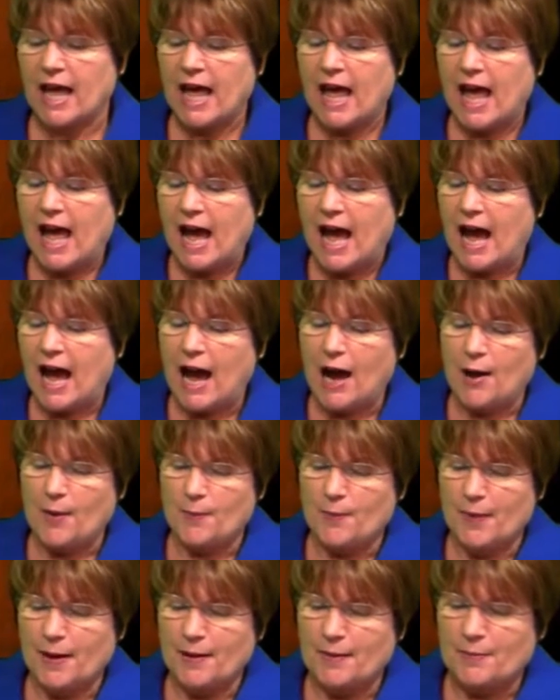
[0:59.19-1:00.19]
Okay.
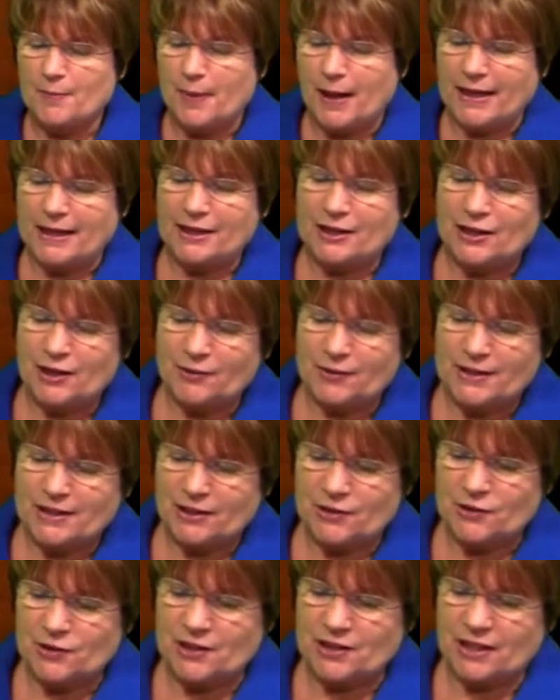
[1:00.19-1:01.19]
Um, but you know what's
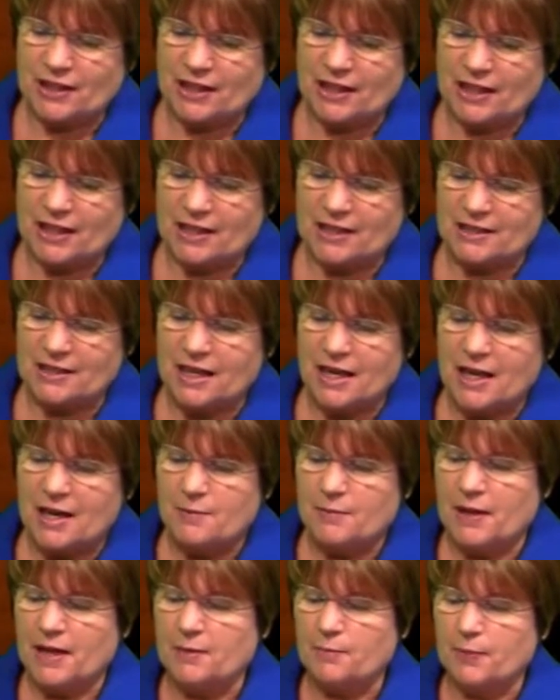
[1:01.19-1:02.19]
interesting is
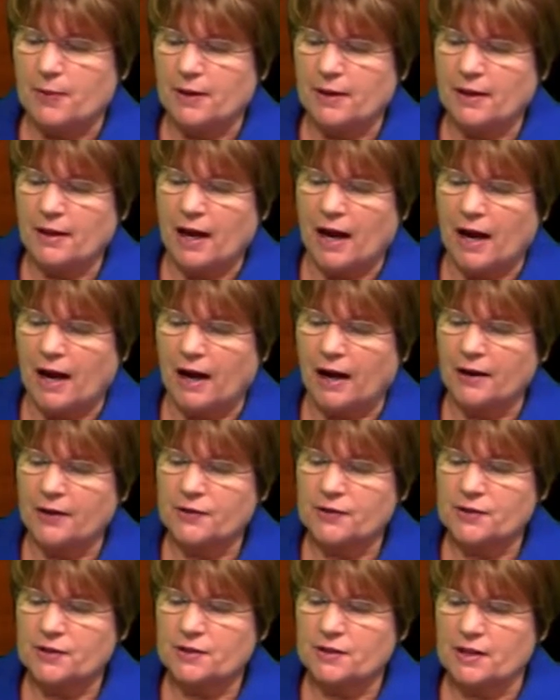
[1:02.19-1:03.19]
people
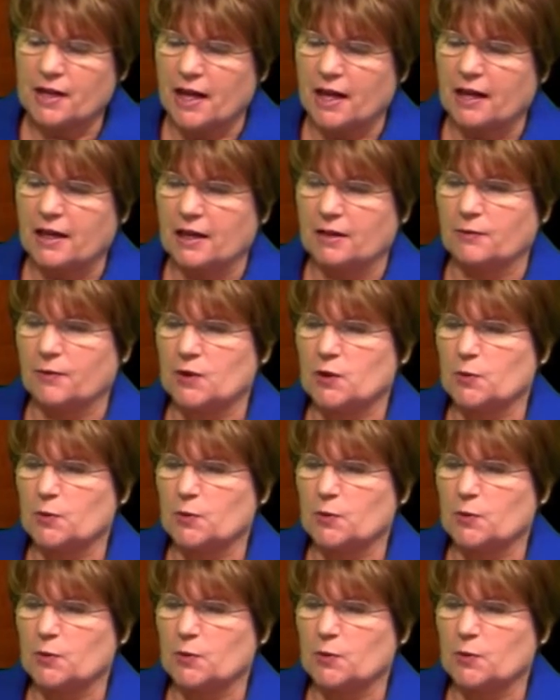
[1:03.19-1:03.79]
aren't taking